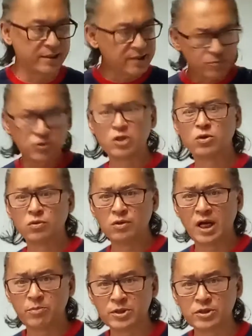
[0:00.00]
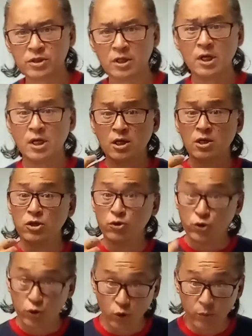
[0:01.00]
Something cool happens, you
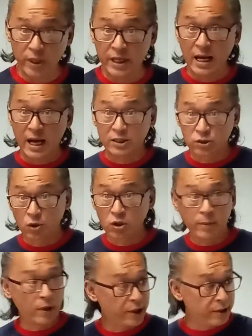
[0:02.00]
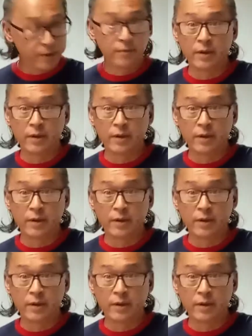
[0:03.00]
shoot me, I talk about it,